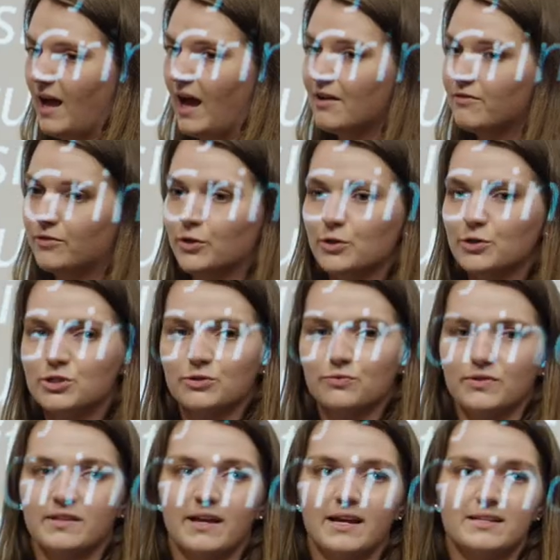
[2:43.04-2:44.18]
I've learned to
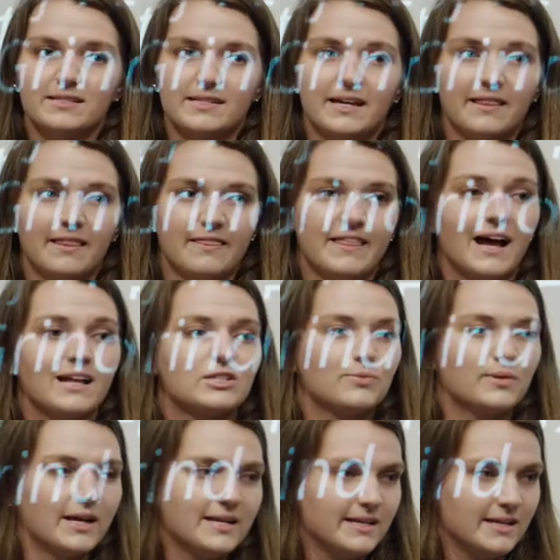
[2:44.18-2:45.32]
realize that that's what I